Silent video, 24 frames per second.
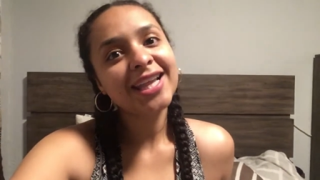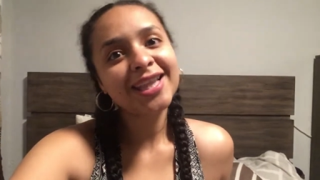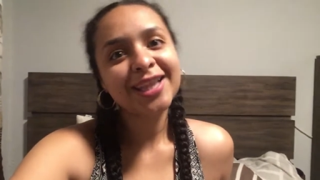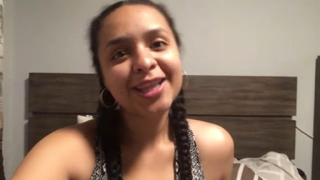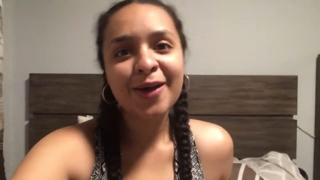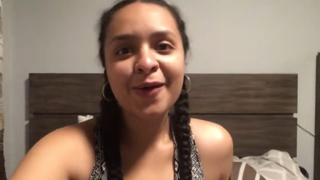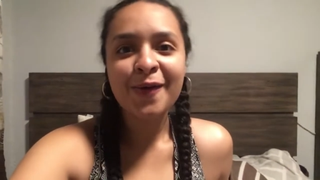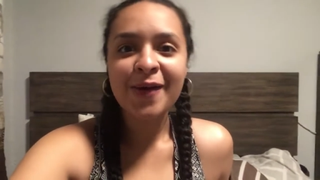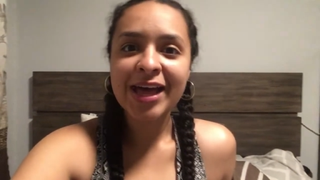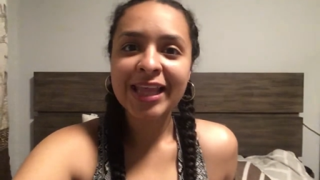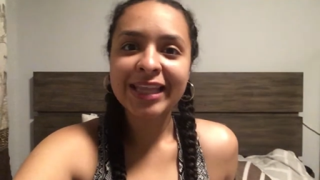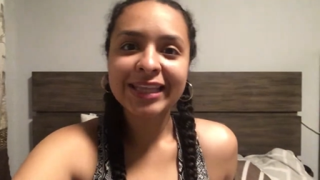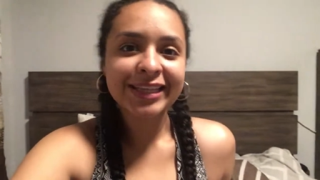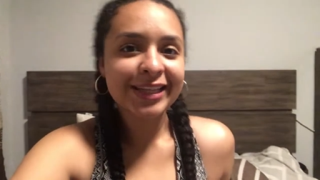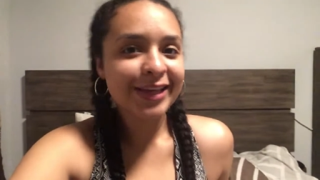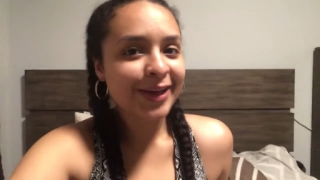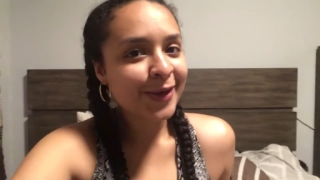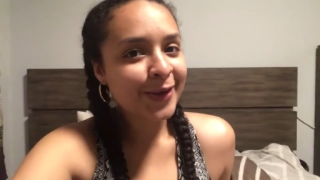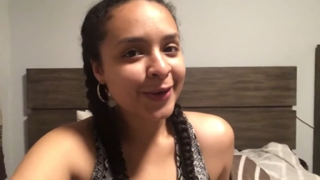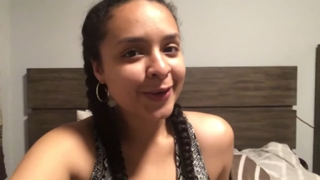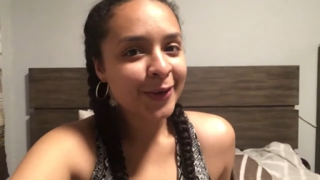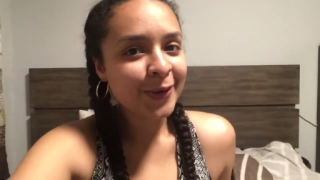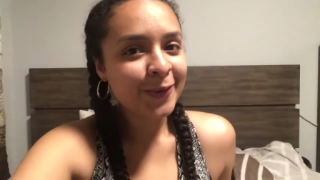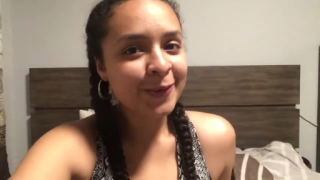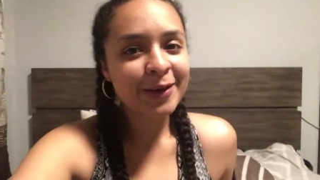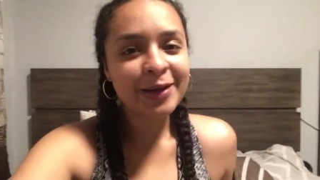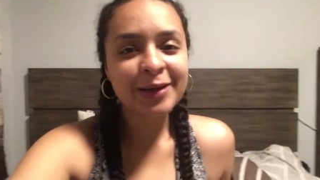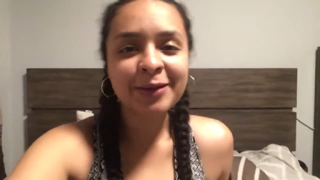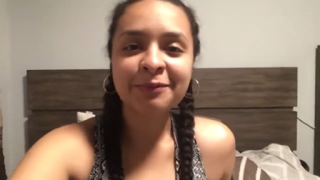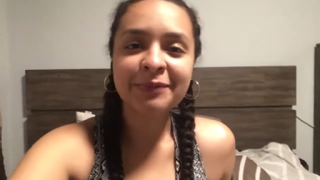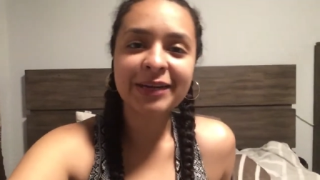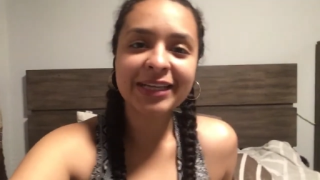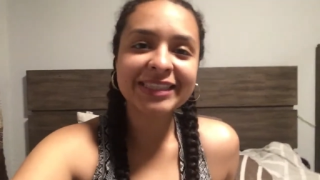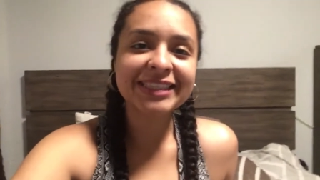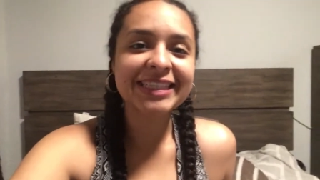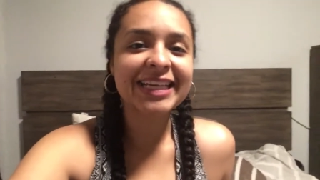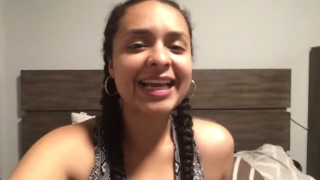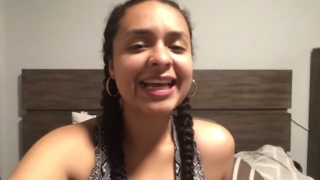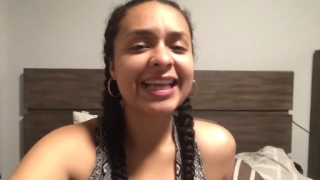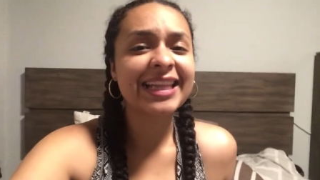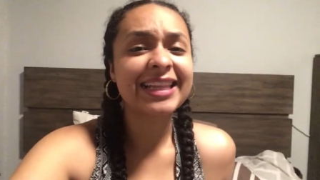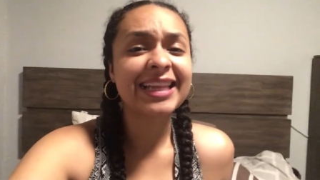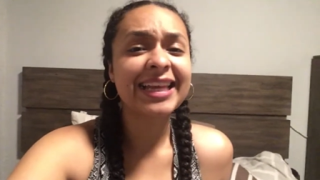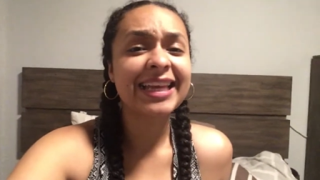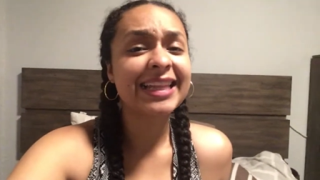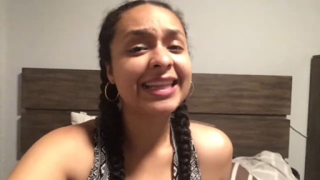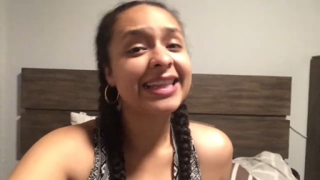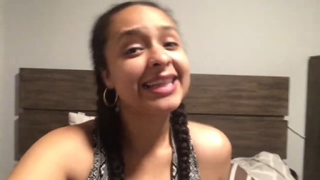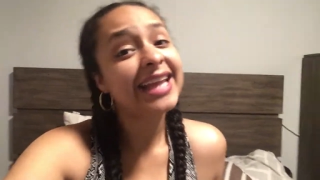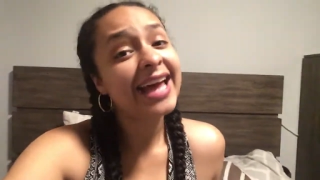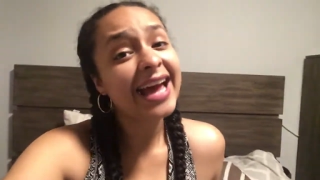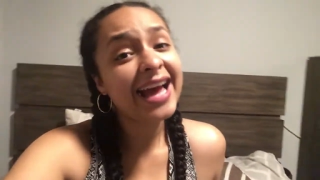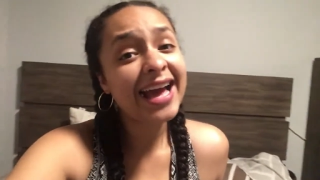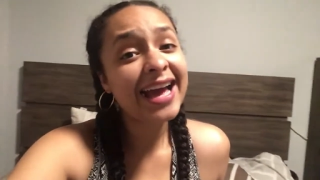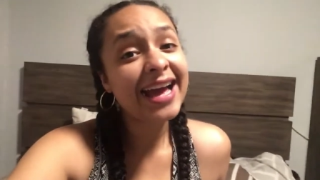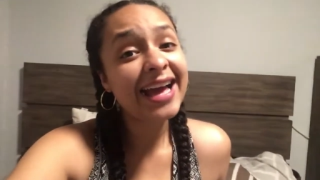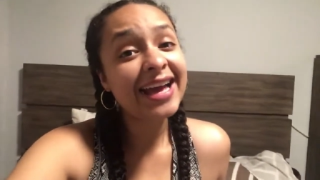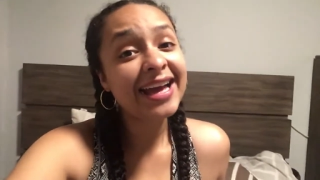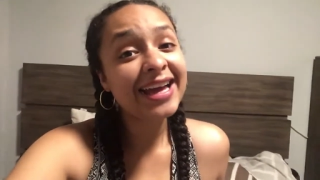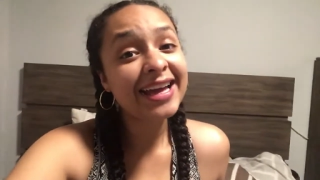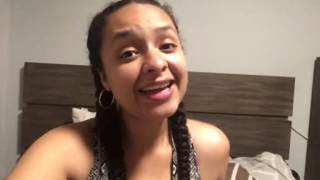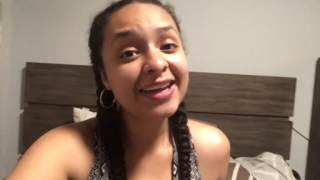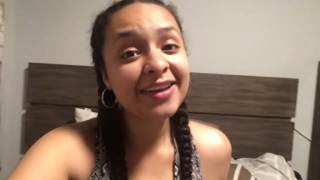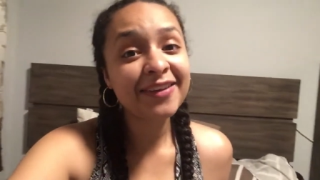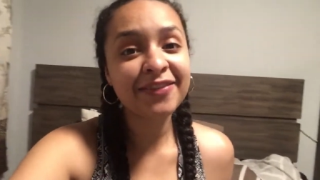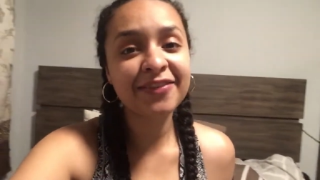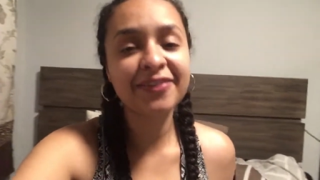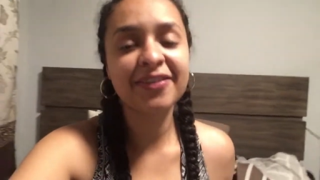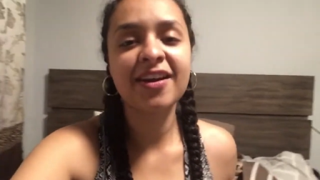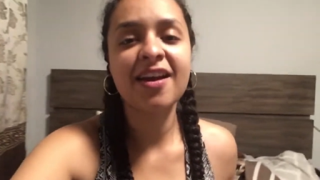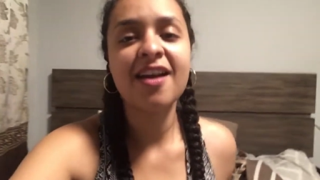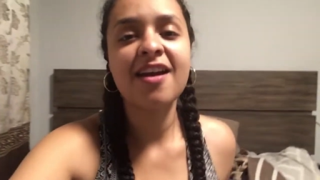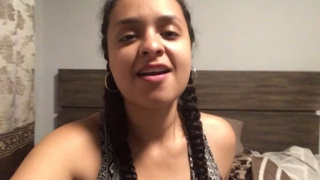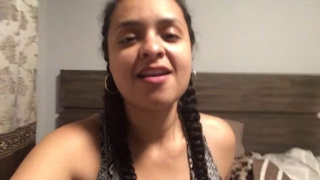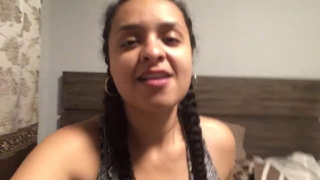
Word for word: Hello, hello. Welcome back to LA Life.